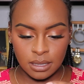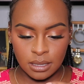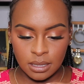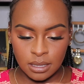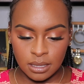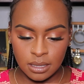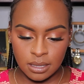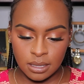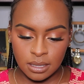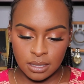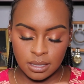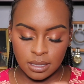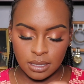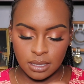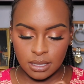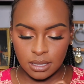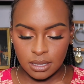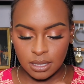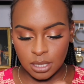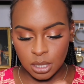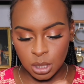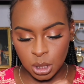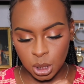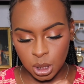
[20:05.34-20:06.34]
This is
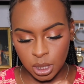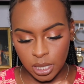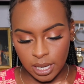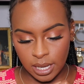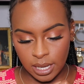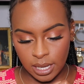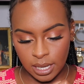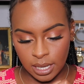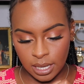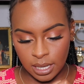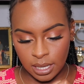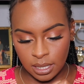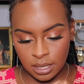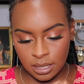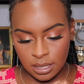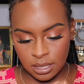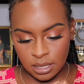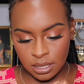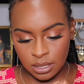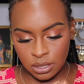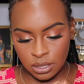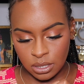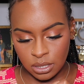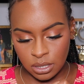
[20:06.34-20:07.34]
in the shade
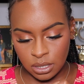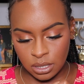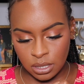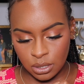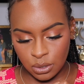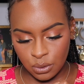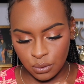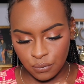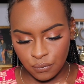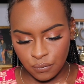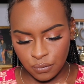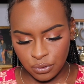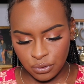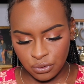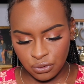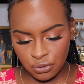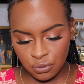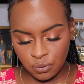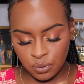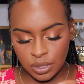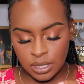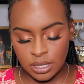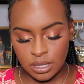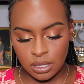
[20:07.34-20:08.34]
Silver
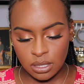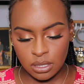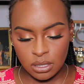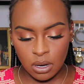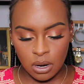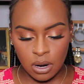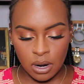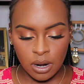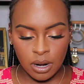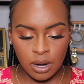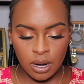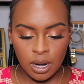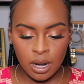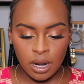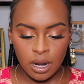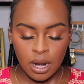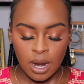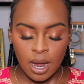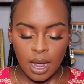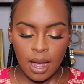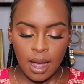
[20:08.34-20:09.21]
Screen Star.